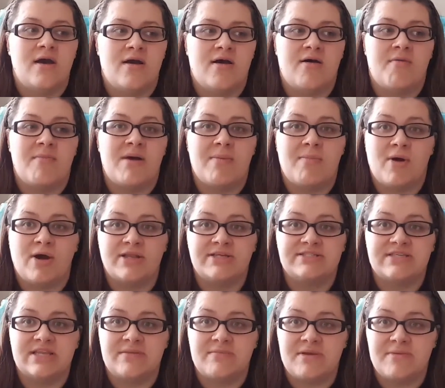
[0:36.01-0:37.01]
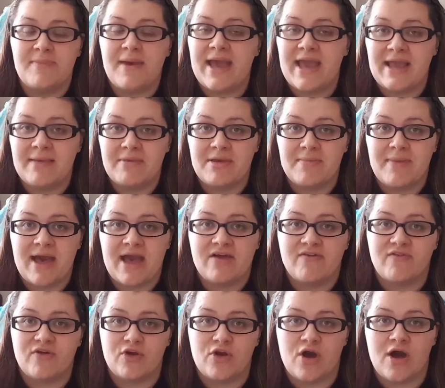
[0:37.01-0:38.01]
My body's going to be paying me
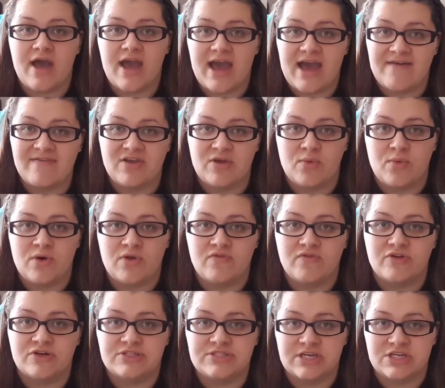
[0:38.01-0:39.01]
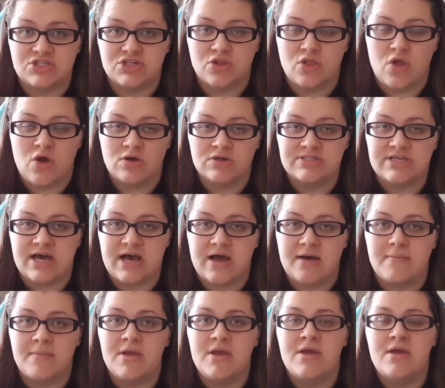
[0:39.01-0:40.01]
back for not having one for such a long
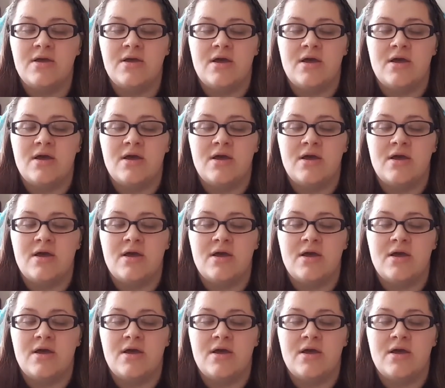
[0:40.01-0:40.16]
time.